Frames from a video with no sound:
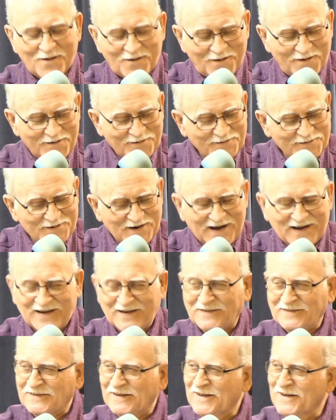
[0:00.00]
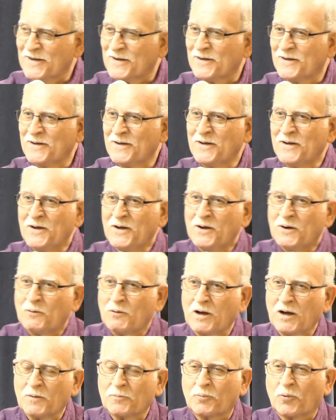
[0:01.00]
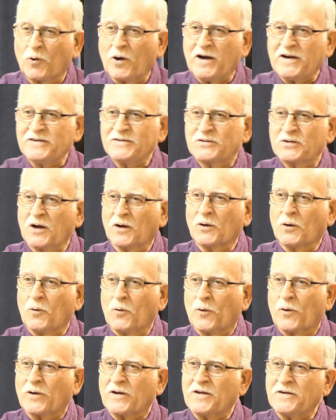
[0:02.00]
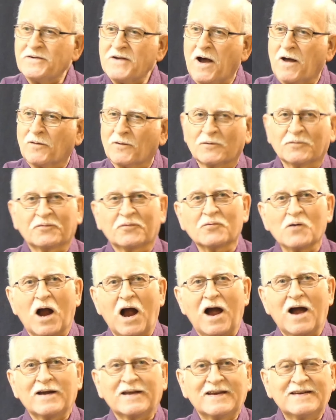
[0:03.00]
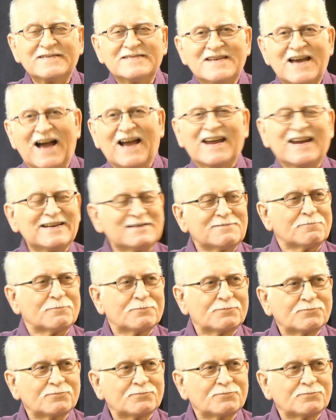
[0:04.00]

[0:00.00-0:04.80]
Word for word: All right. Well, praise the Lord. Another Friday night